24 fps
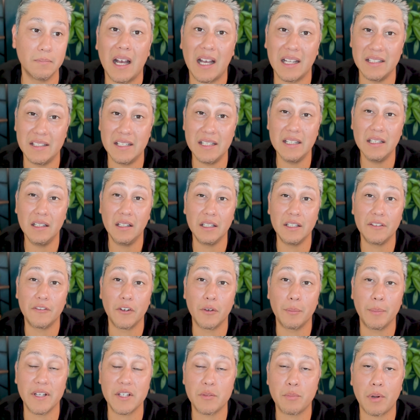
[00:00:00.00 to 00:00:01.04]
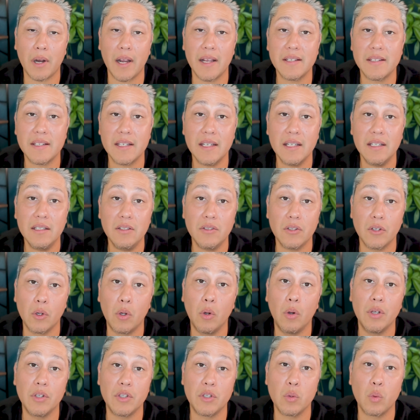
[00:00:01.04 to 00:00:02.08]
Ideally, for best pricing, you're
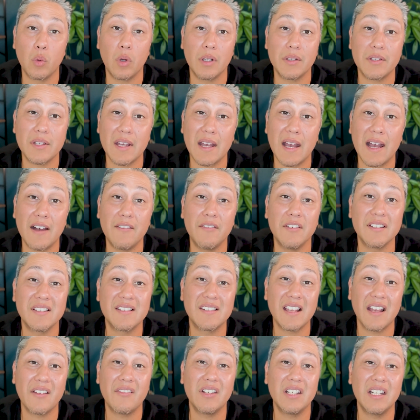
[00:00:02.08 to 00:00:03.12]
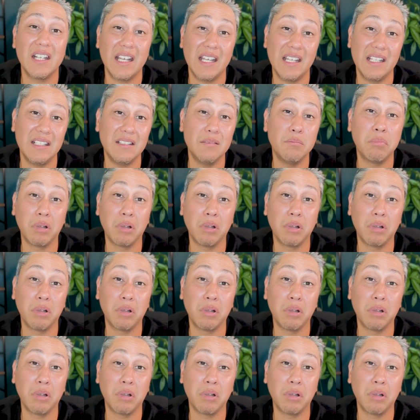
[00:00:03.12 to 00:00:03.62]
going to want to have a 780